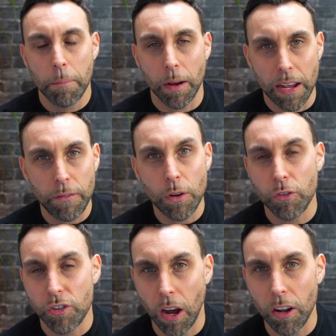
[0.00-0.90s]
But if
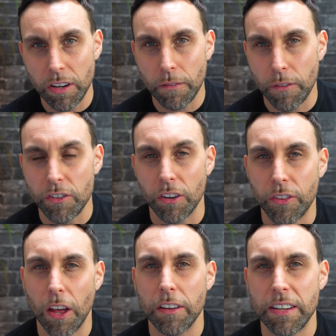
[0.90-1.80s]
you charge it for
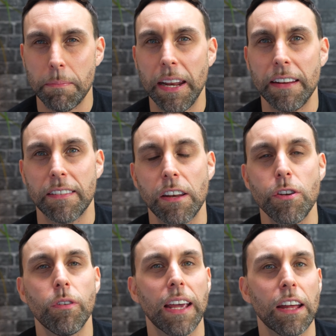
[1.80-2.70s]
just 30 minutes,
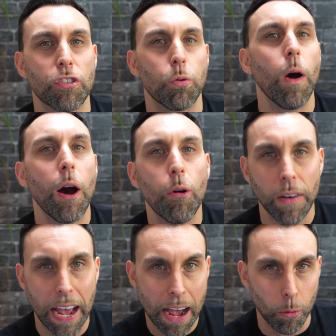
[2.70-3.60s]
then you can get
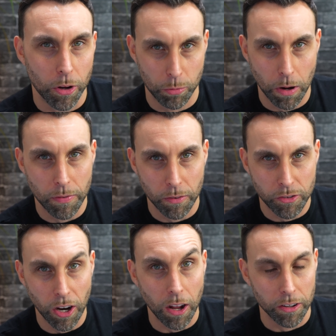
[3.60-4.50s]
12 hours worth
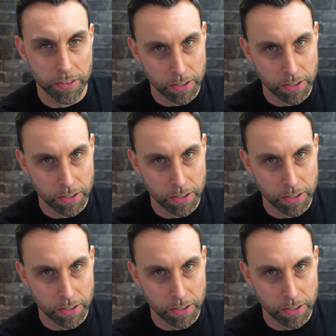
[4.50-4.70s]
of charge.